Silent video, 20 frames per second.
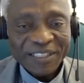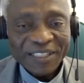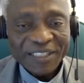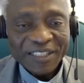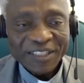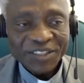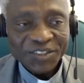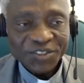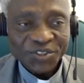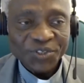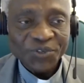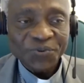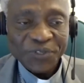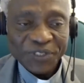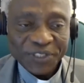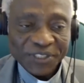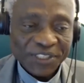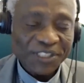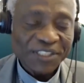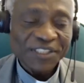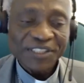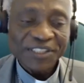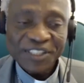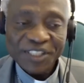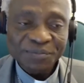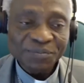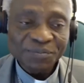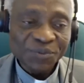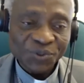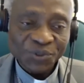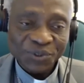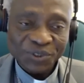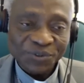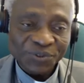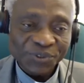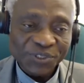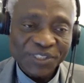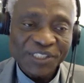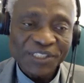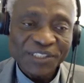So we're still in the mood,
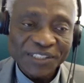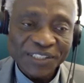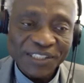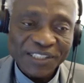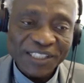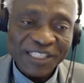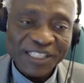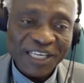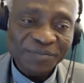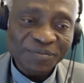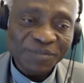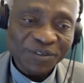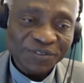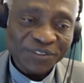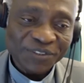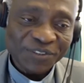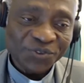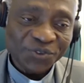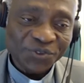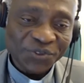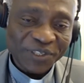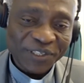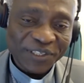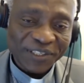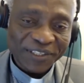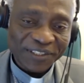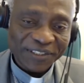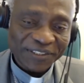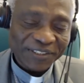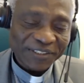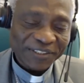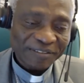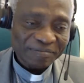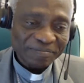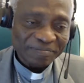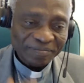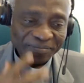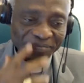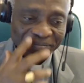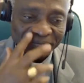we're still in the time of doing this.
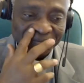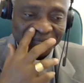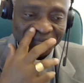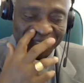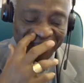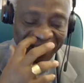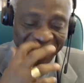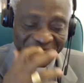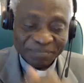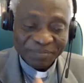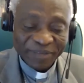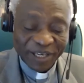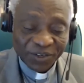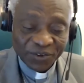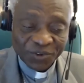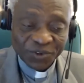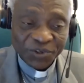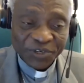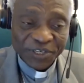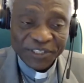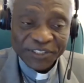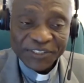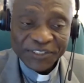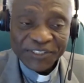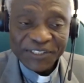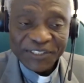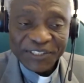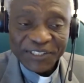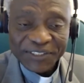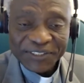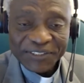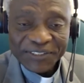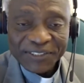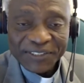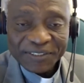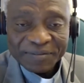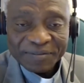And by coincidence,